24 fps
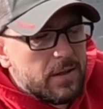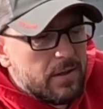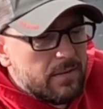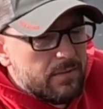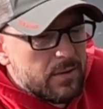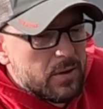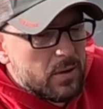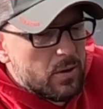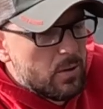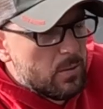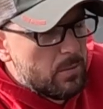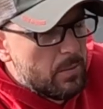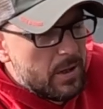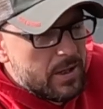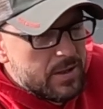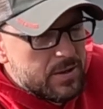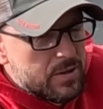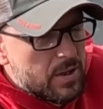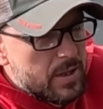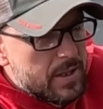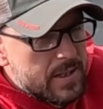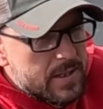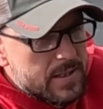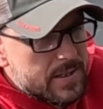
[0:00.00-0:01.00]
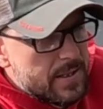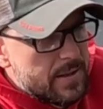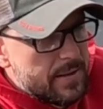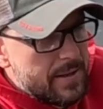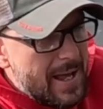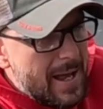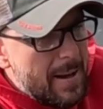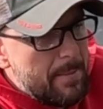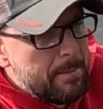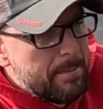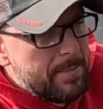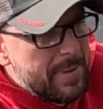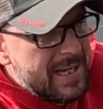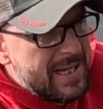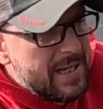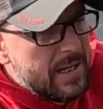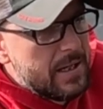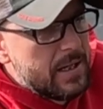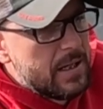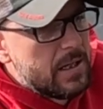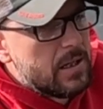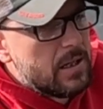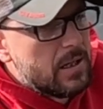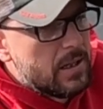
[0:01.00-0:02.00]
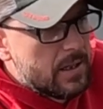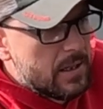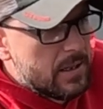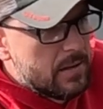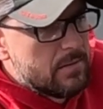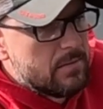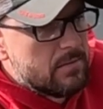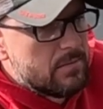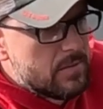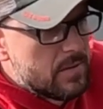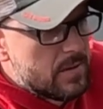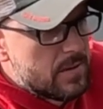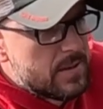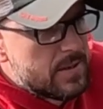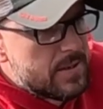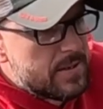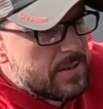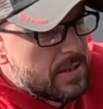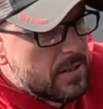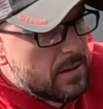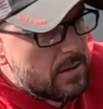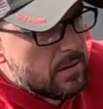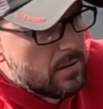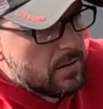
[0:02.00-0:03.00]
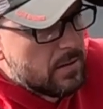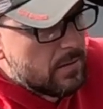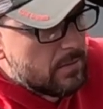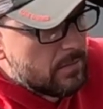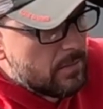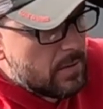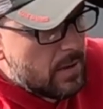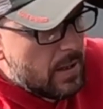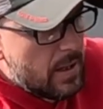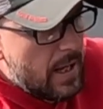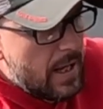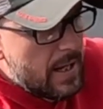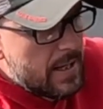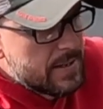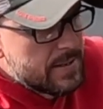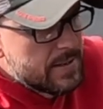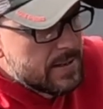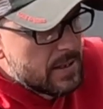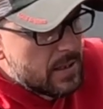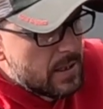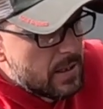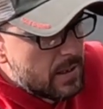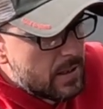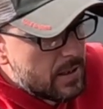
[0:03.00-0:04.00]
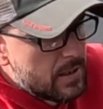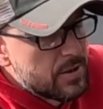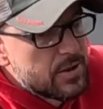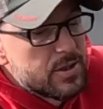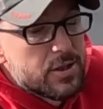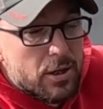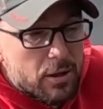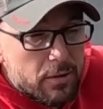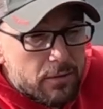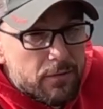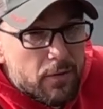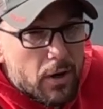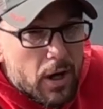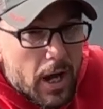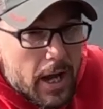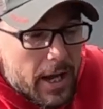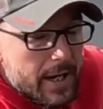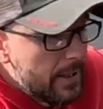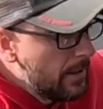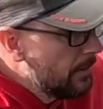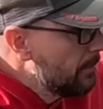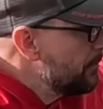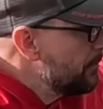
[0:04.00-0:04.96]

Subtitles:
Even though my truck isn't that big, it still has a concern for height.